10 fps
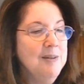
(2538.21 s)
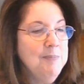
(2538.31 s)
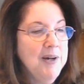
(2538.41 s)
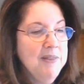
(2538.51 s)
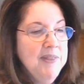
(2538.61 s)

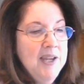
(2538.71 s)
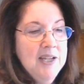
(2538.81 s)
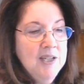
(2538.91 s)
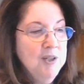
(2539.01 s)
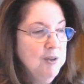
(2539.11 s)
But
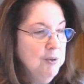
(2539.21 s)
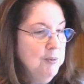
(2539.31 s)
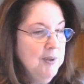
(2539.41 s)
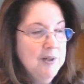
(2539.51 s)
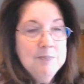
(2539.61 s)
thank
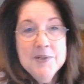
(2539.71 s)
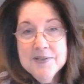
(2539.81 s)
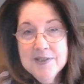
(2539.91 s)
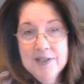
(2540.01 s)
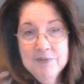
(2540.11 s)
you,
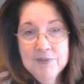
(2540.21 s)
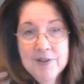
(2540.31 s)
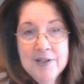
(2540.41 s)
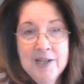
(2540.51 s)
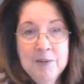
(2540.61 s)
Missy, for
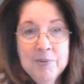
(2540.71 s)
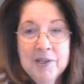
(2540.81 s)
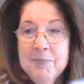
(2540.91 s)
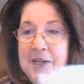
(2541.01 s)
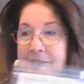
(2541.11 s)

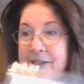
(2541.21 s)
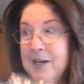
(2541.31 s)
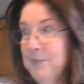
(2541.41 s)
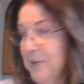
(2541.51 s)
enabling me on that